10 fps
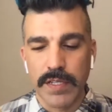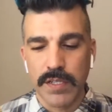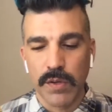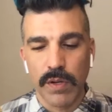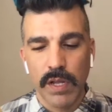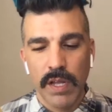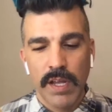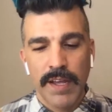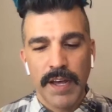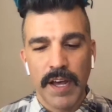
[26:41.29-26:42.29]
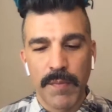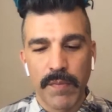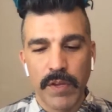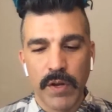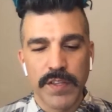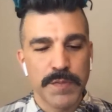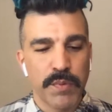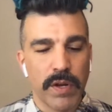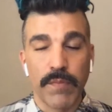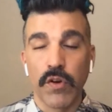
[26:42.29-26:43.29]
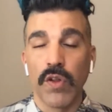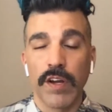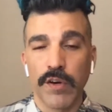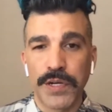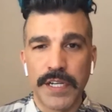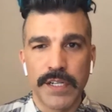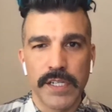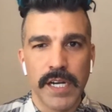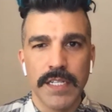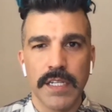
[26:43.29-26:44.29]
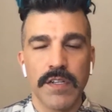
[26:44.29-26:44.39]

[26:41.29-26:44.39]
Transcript: So, at this point, I'm no longer working Curiosity.